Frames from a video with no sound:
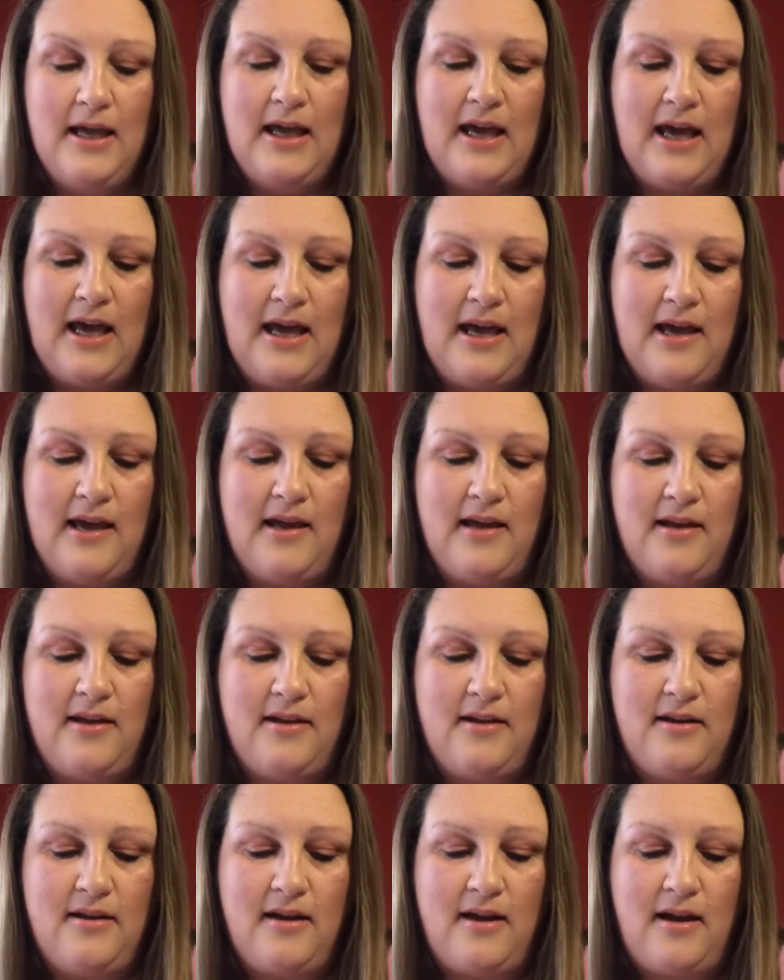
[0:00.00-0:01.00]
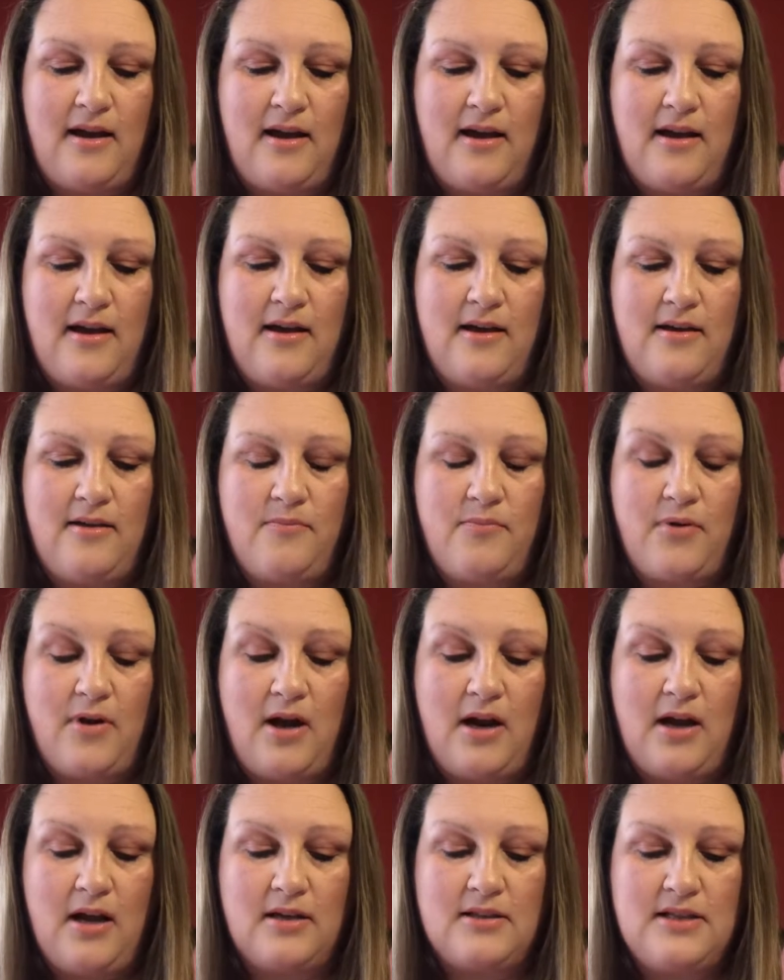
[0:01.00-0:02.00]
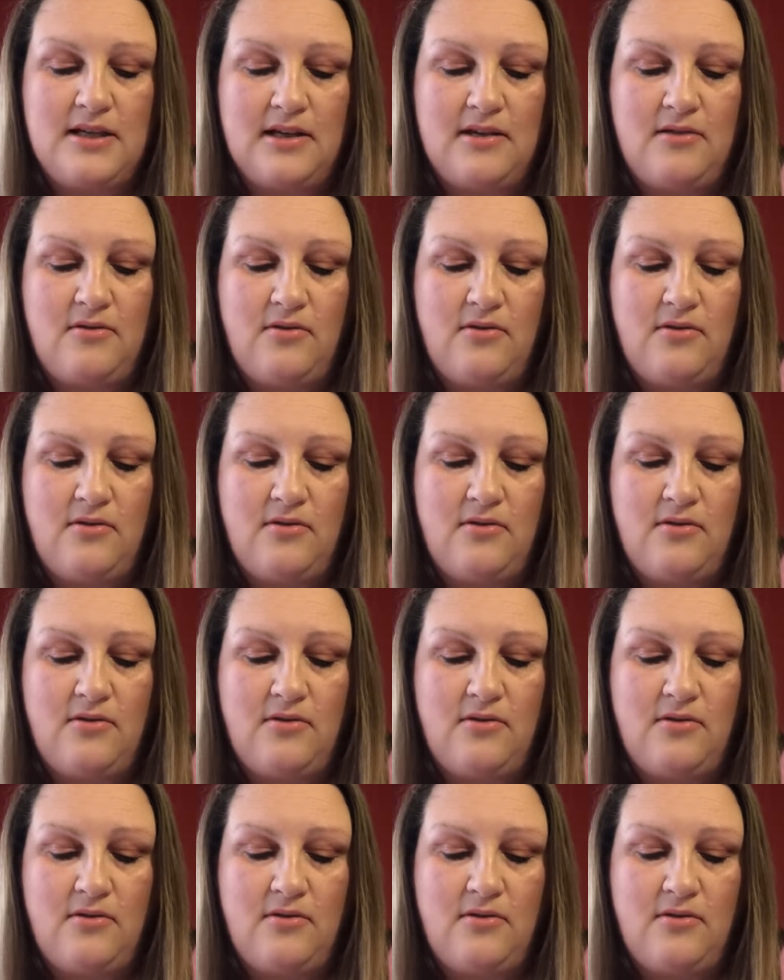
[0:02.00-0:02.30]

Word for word: and uh, product